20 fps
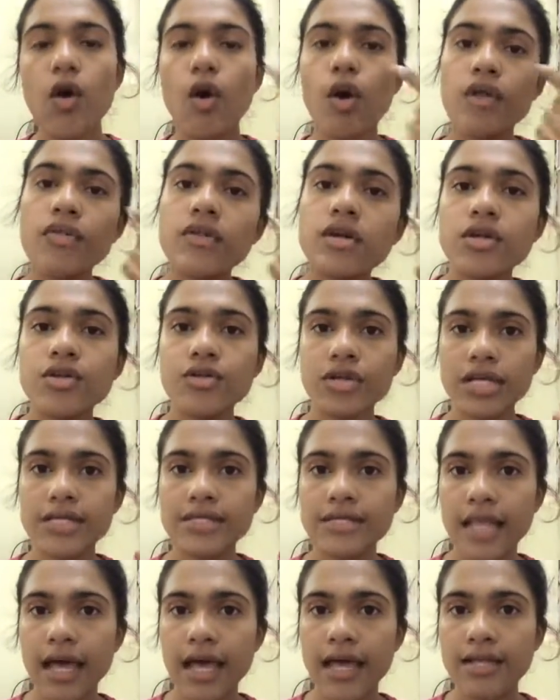all the
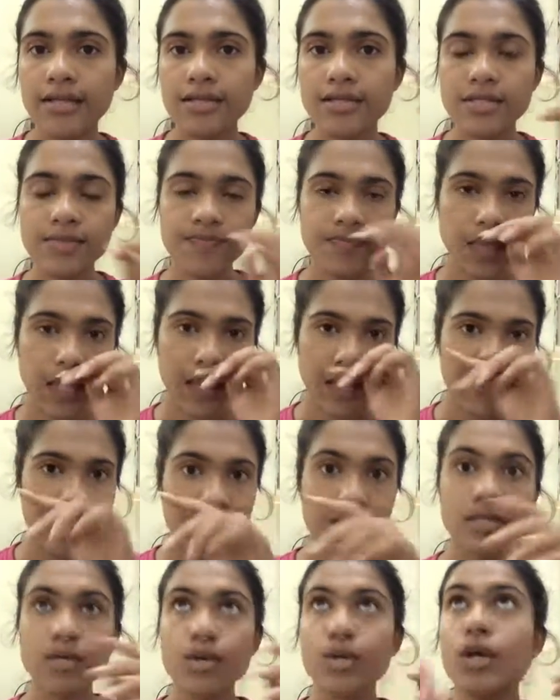crease lines.
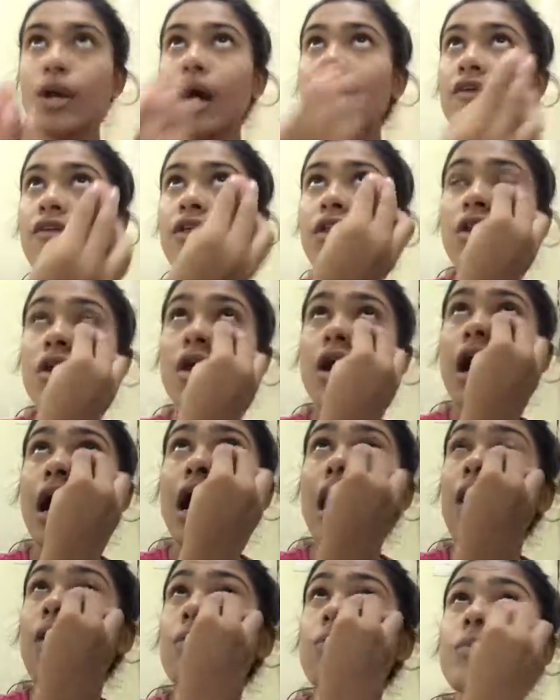So you have to look
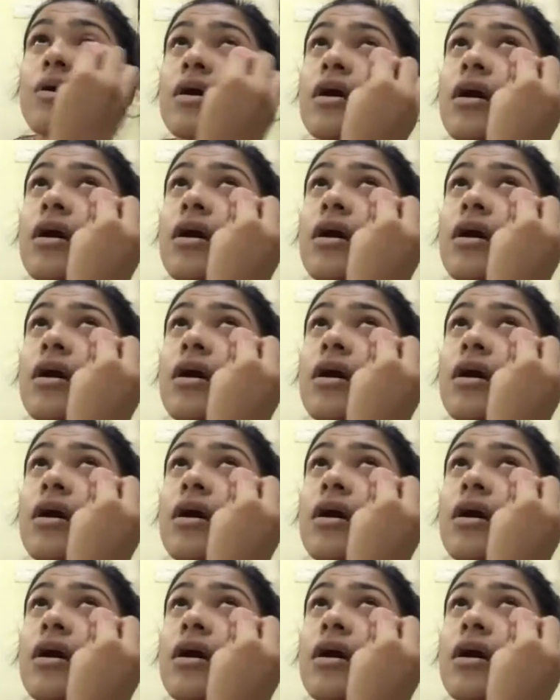up,